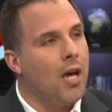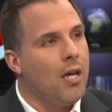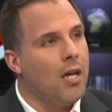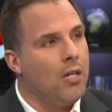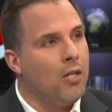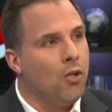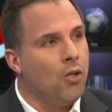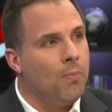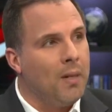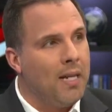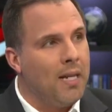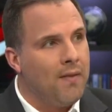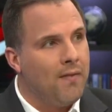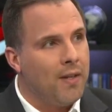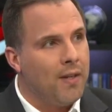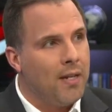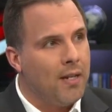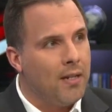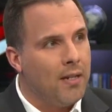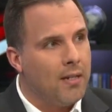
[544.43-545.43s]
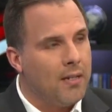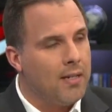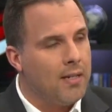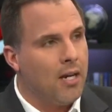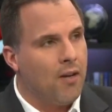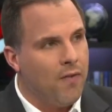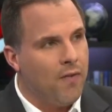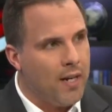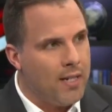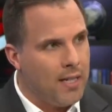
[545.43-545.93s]
you believe in
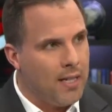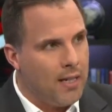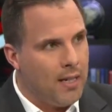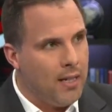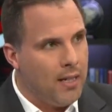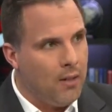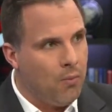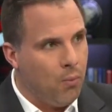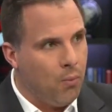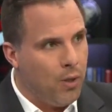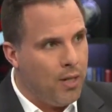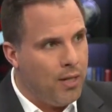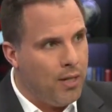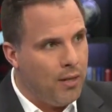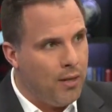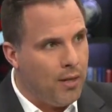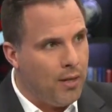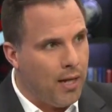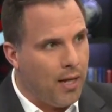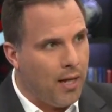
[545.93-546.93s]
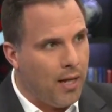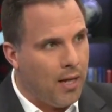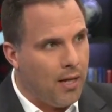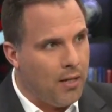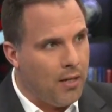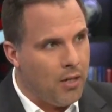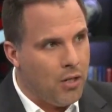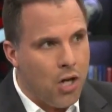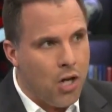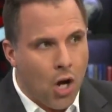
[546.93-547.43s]
self-ID with
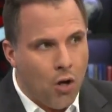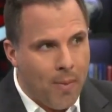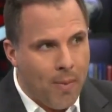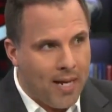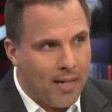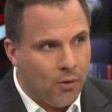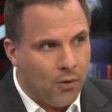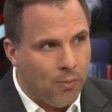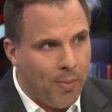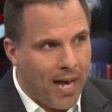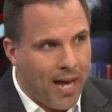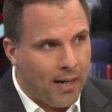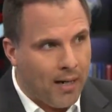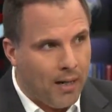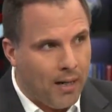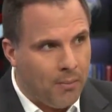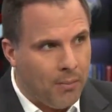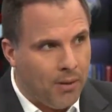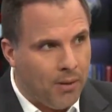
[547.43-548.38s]
no medical backup?